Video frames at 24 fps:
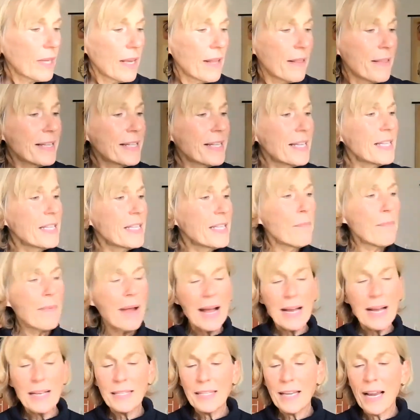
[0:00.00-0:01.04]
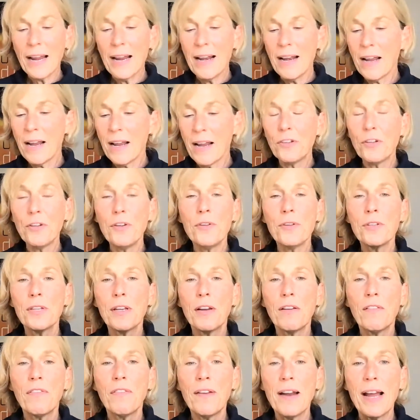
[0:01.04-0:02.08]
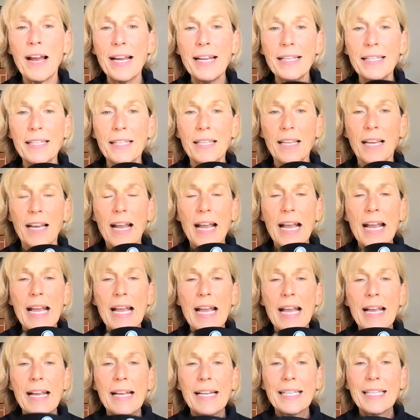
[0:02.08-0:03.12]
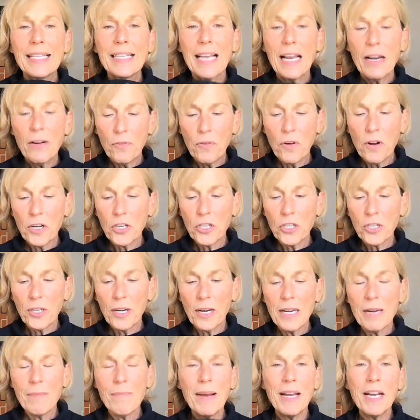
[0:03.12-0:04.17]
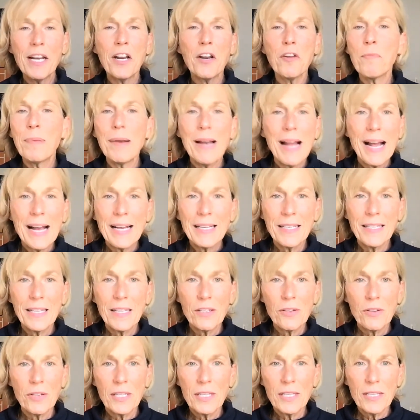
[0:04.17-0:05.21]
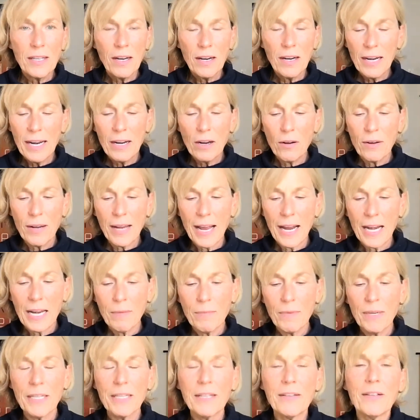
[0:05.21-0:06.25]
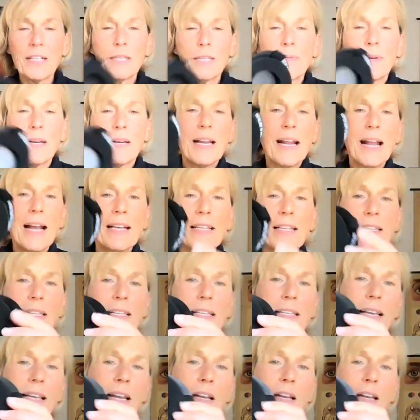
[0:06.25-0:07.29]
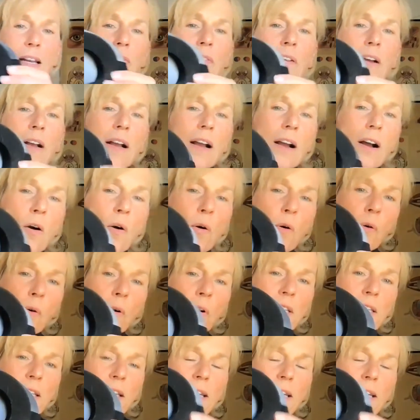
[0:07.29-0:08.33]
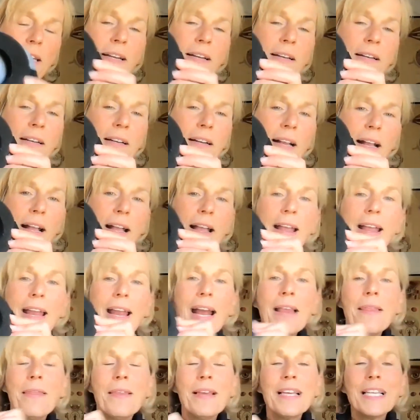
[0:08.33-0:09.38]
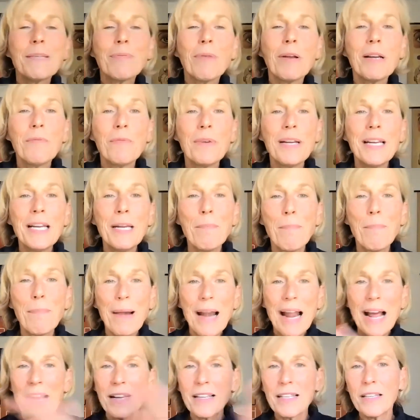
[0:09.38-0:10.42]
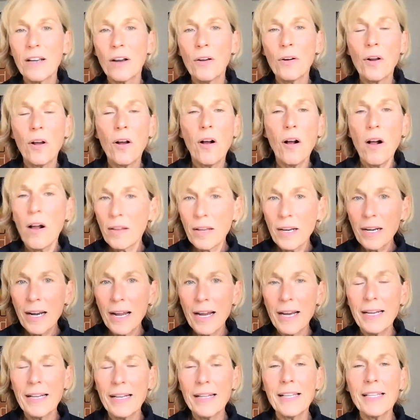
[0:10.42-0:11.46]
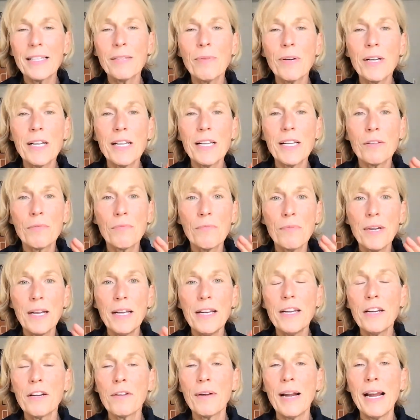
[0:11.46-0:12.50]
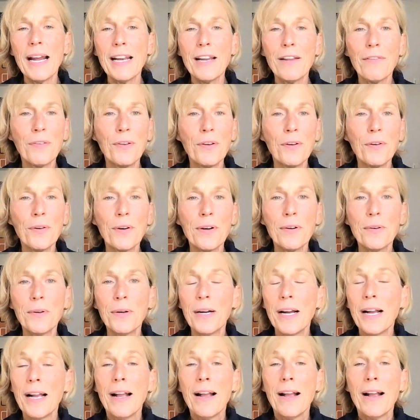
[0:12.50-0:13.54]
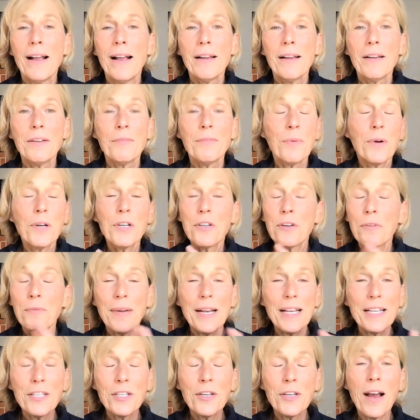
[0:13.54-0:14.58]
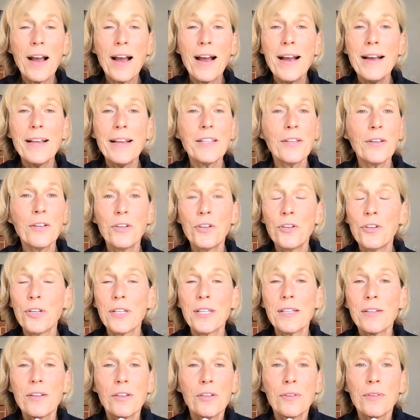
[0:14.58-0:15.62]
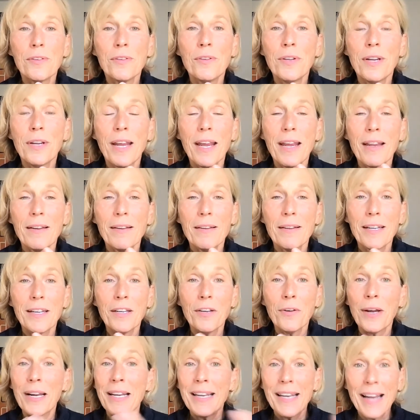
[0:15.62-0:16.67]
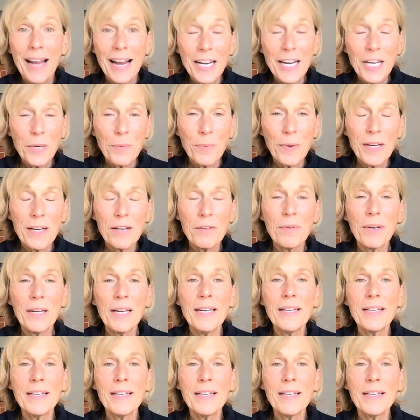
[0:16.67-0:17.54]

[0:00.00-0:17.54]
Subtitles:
this is a mask I love to use on flights. It's unfortunately made out of plastic, so it's not like organic materials, but it has these kind of holes in here. And this one really blacks out all the light. This one is really great if you want to rest your eyes, or you just at night you want it really